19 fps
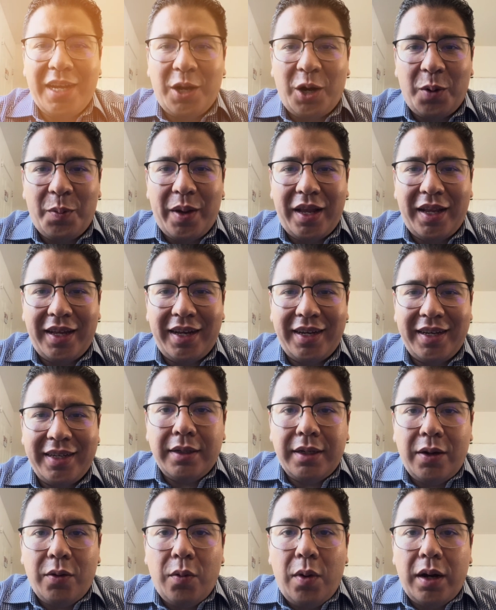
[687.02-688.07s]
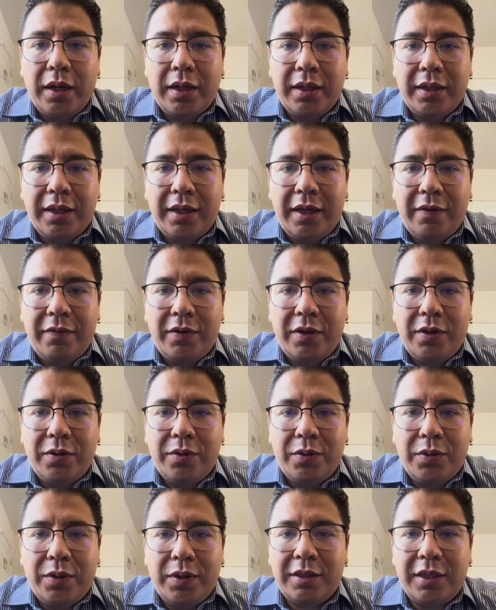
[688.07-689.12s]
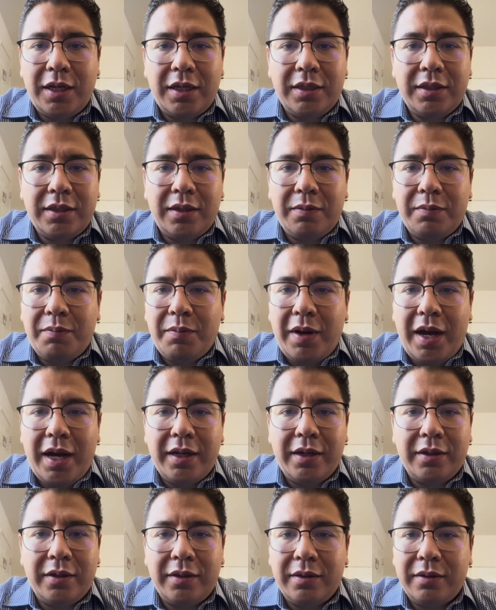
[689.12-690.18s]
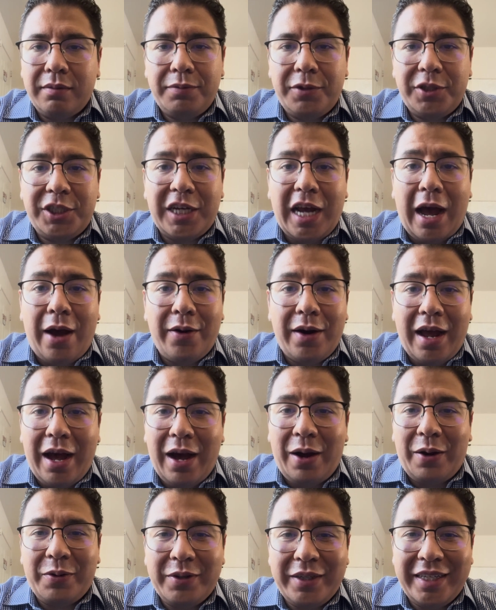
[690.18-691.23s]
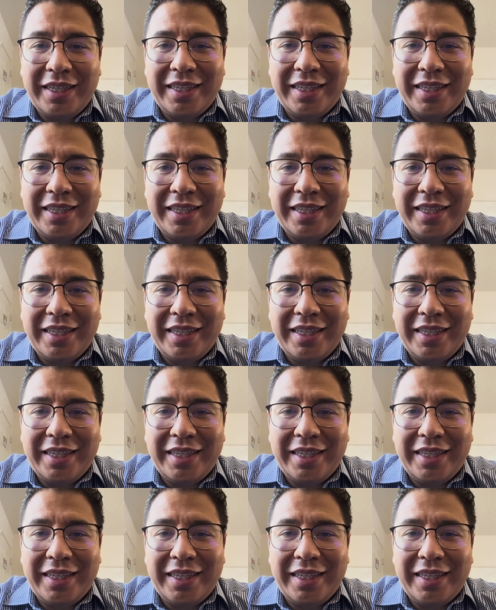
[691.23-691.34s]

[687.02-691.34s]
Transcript: Carmela. I wanted to give you just a minor shout out.